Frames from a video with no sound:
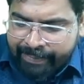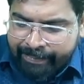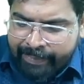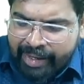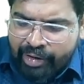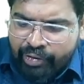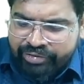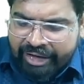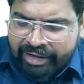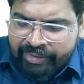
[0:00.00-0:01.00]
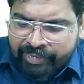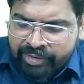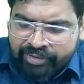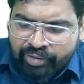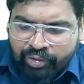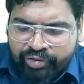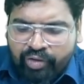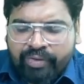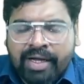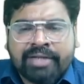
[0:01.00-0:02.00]
So
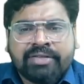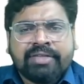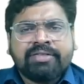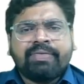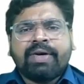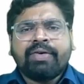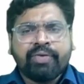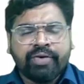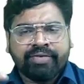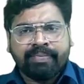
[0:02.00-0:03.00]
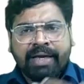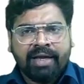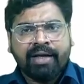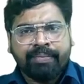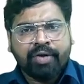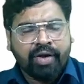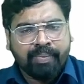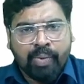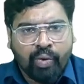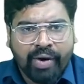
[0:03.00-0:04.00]
osteoblast is the one who is making up your
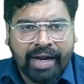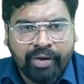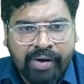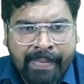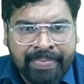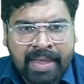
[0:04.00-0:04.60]
bone and all.